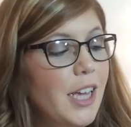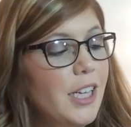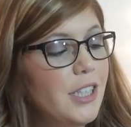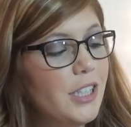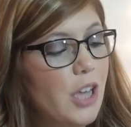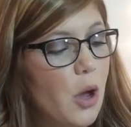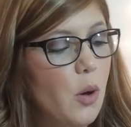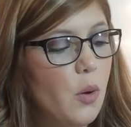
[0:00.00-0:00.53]

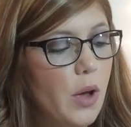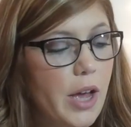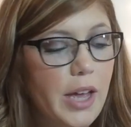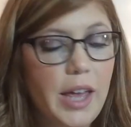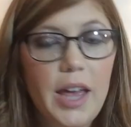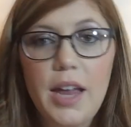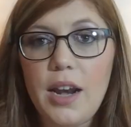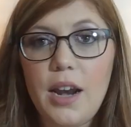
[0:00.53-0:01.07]
So
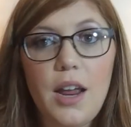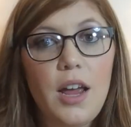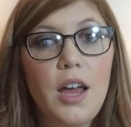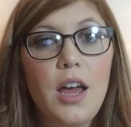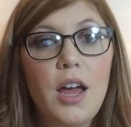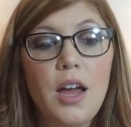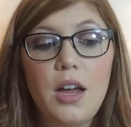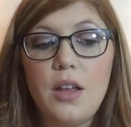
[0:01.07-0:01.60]
again,
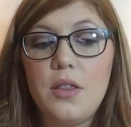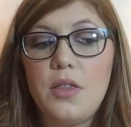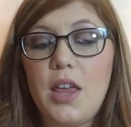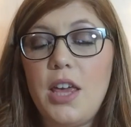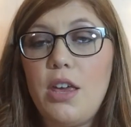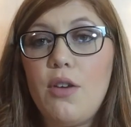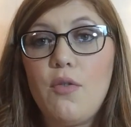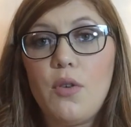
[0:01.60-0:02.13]

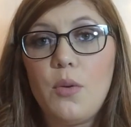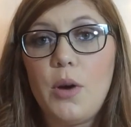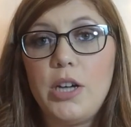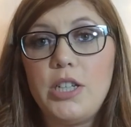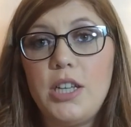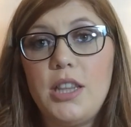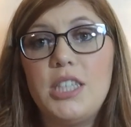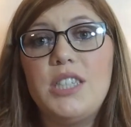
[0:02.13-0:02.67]
thank you for
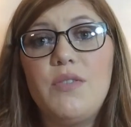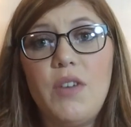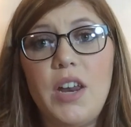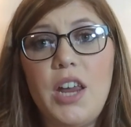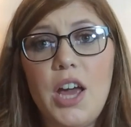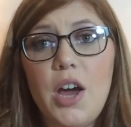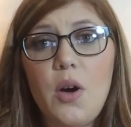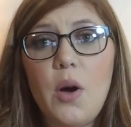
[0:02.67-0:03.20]
watching this
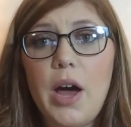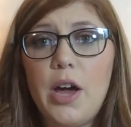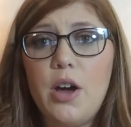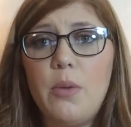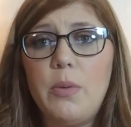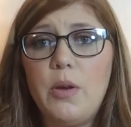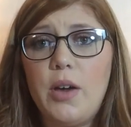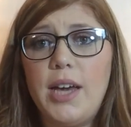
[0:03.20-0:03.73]
video. I
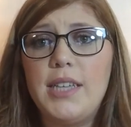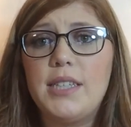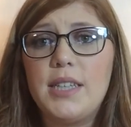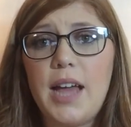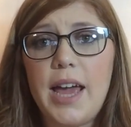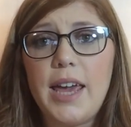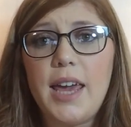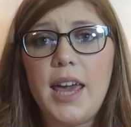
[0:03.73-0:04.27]
hope you guys
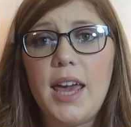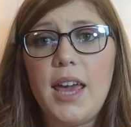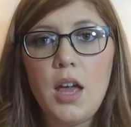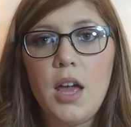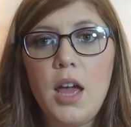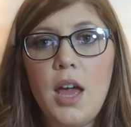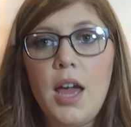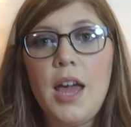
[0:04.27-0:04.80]
like it.
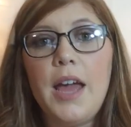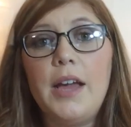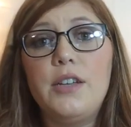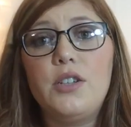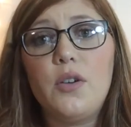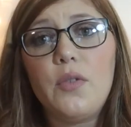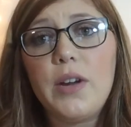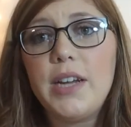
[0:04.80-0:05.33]

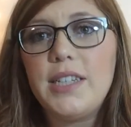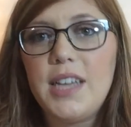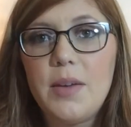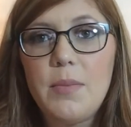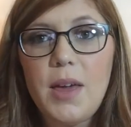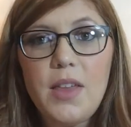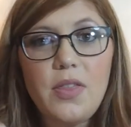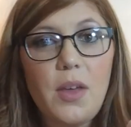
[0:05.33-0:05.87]
Don't forget to
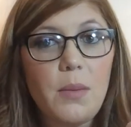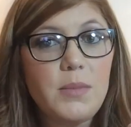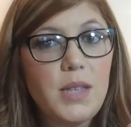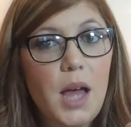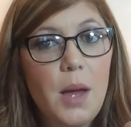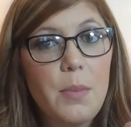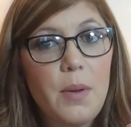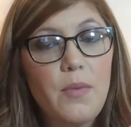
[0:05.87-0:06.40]
give me a thumbs
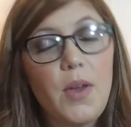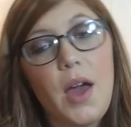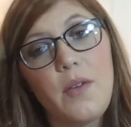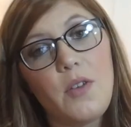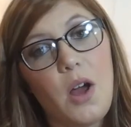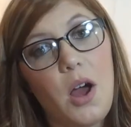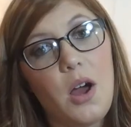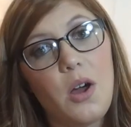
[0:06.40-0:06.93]
up if you
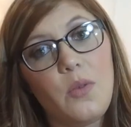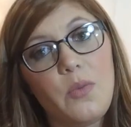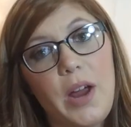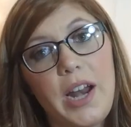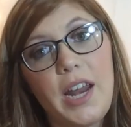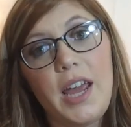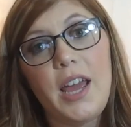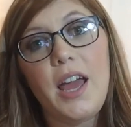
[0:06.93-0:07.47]
have not
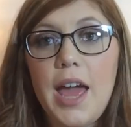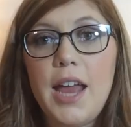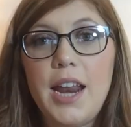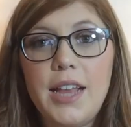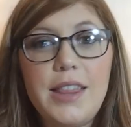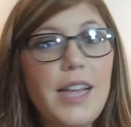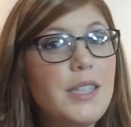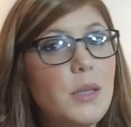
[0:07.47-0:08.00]
already, and
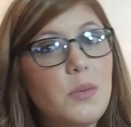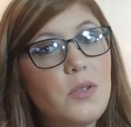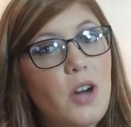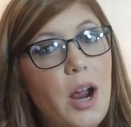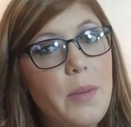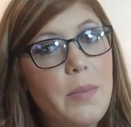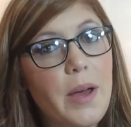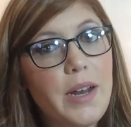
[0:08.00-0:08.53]
hit that
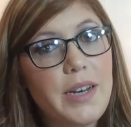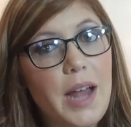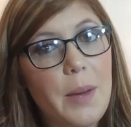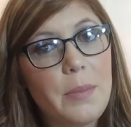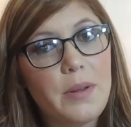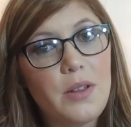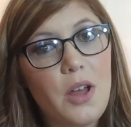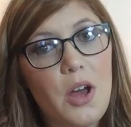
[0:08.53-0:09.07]
subscribe button
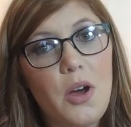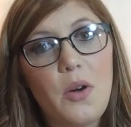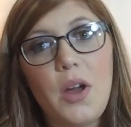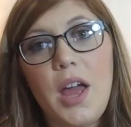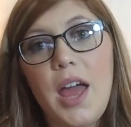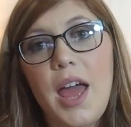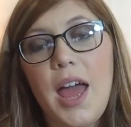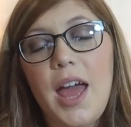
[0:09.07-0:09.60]
down below,
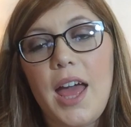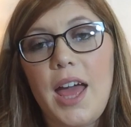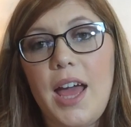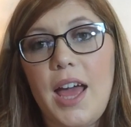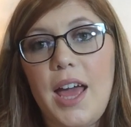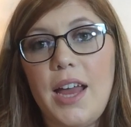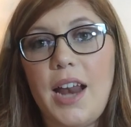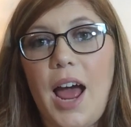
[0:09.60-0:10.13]

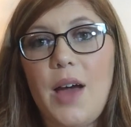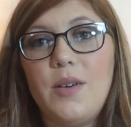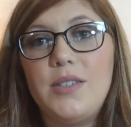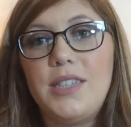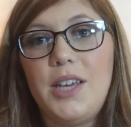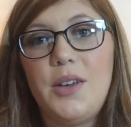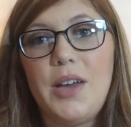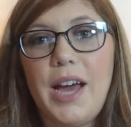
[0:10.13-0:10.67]
and I will
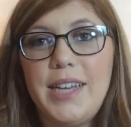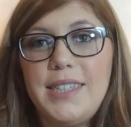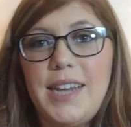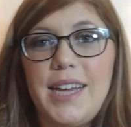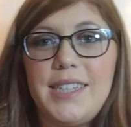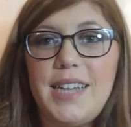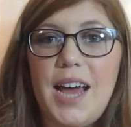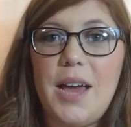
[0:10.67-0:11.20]
see you guys
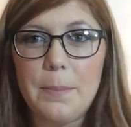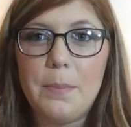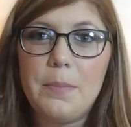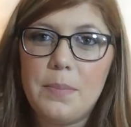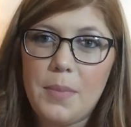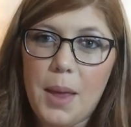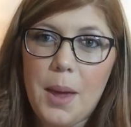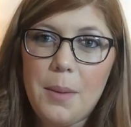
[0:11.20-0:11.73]
next time.
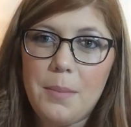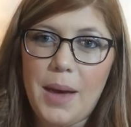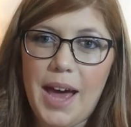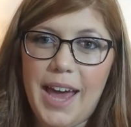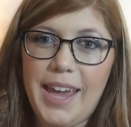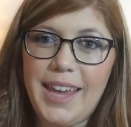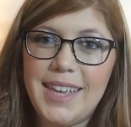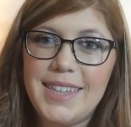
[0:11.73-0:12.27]

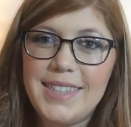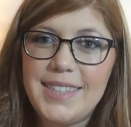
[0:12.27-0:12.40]
Bye.